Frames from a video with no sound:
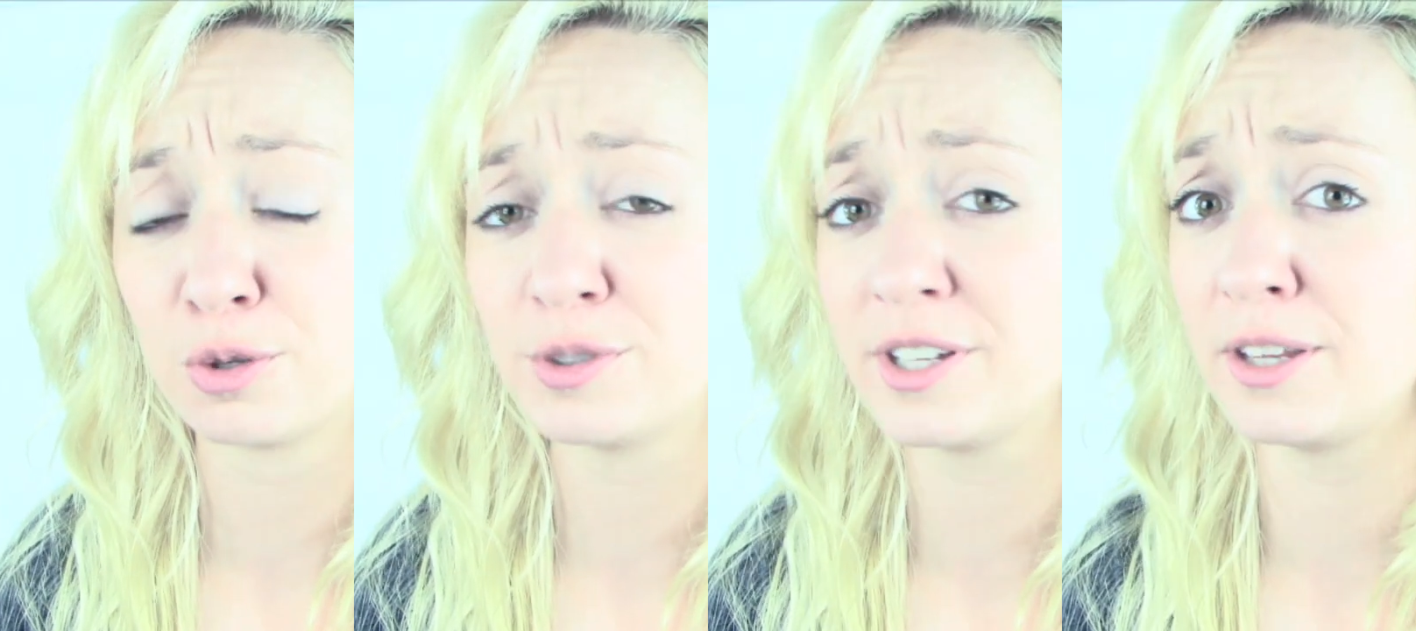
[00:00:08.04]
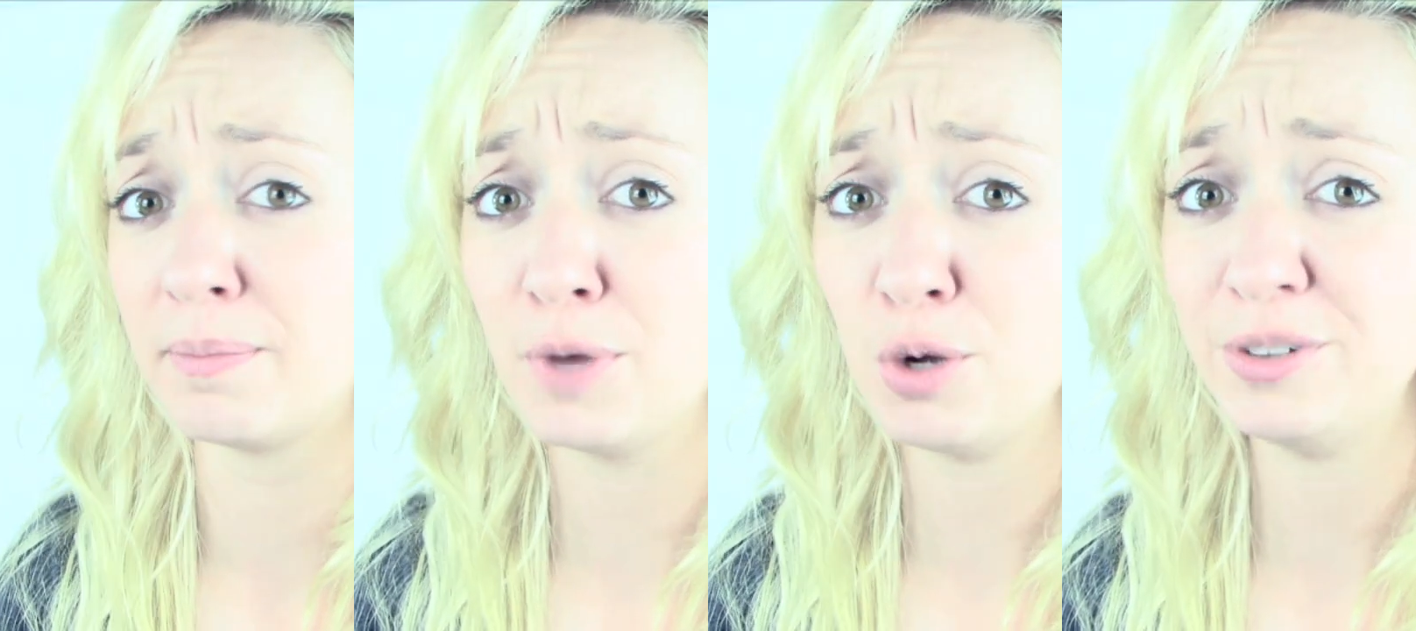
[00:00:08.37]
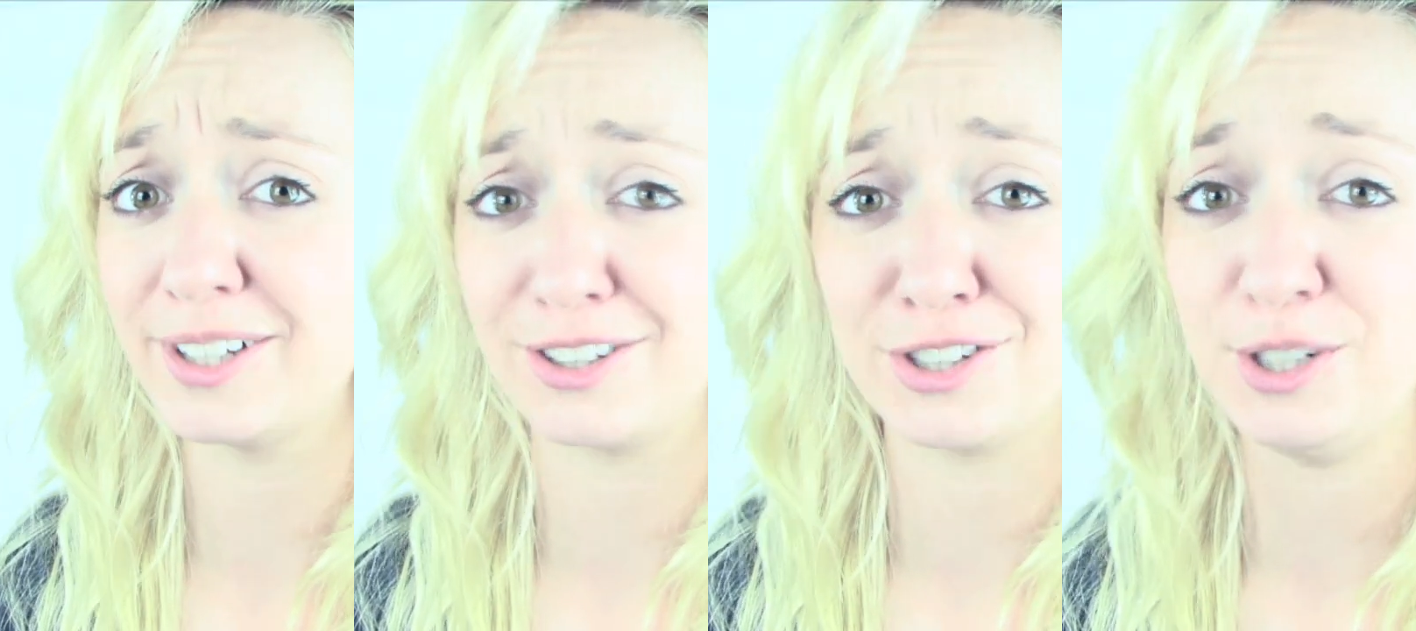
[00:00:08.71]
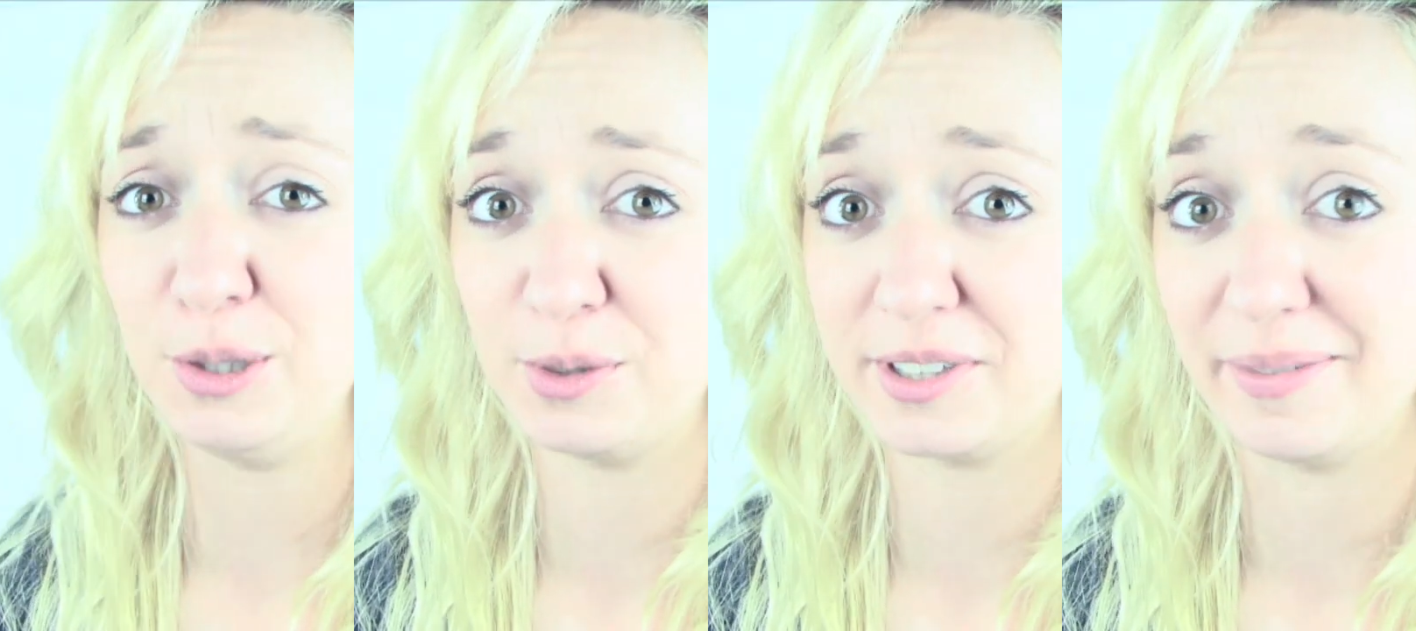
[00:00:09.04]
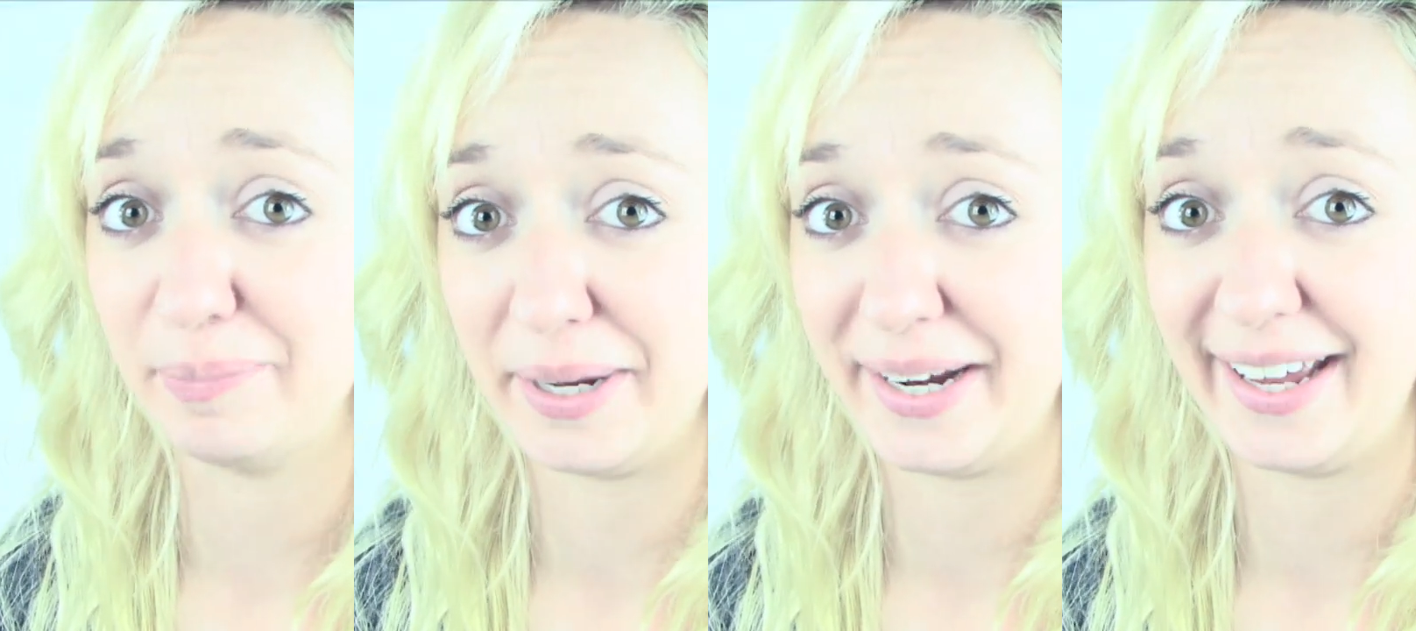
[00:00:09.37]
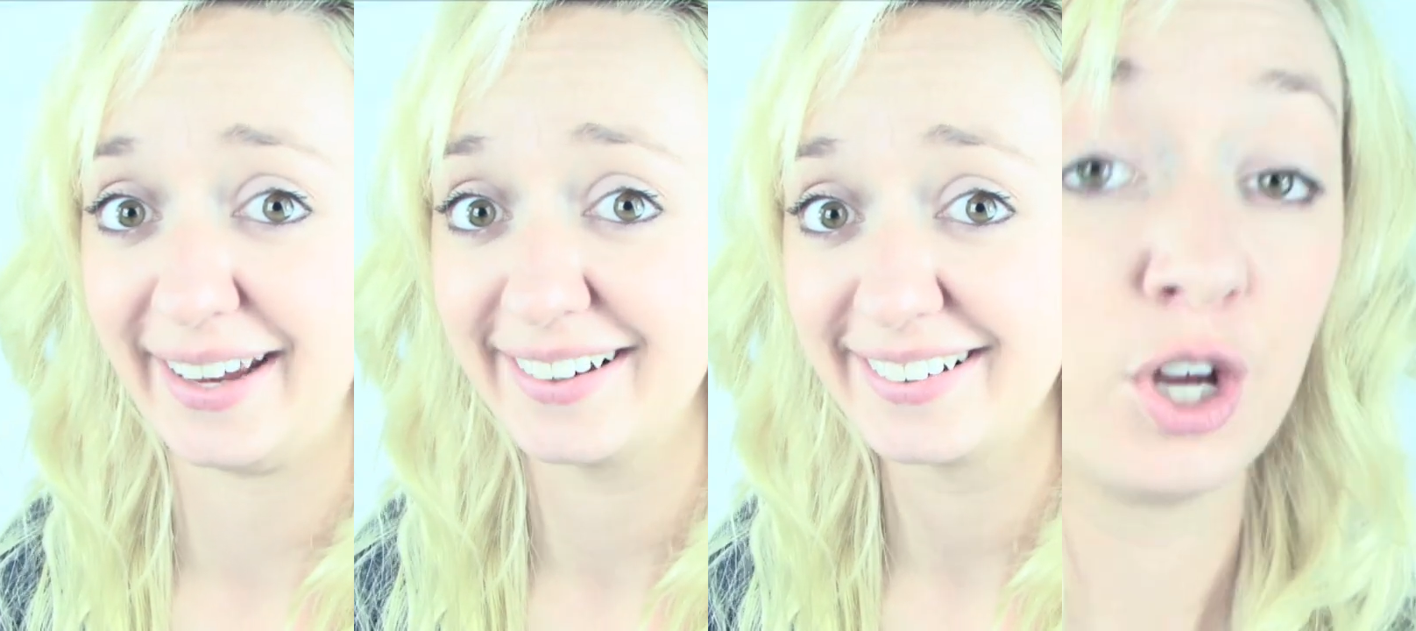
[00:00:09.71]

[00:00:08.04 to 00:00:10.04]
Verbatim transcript: who's in the mood to sue somebody.